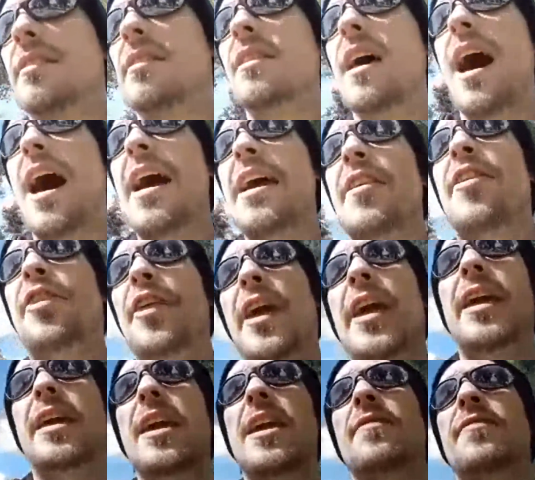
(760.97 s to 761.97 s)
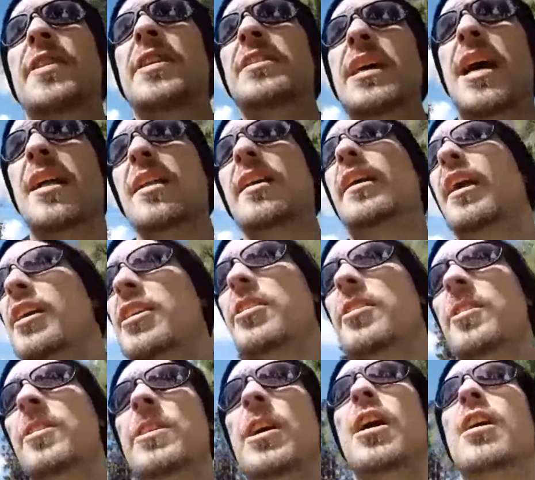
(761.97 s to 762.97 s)
I think if these allegations
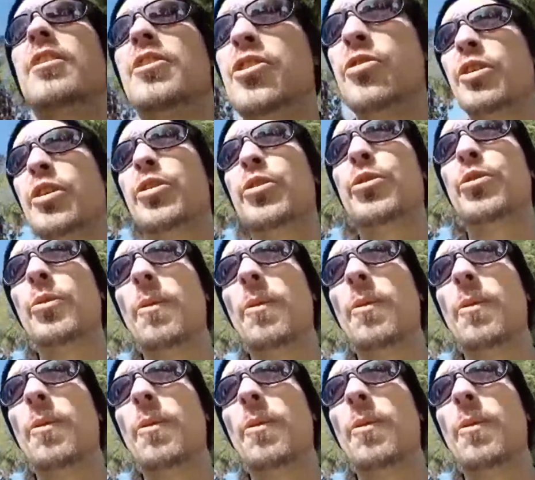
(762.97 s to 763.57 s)
are true,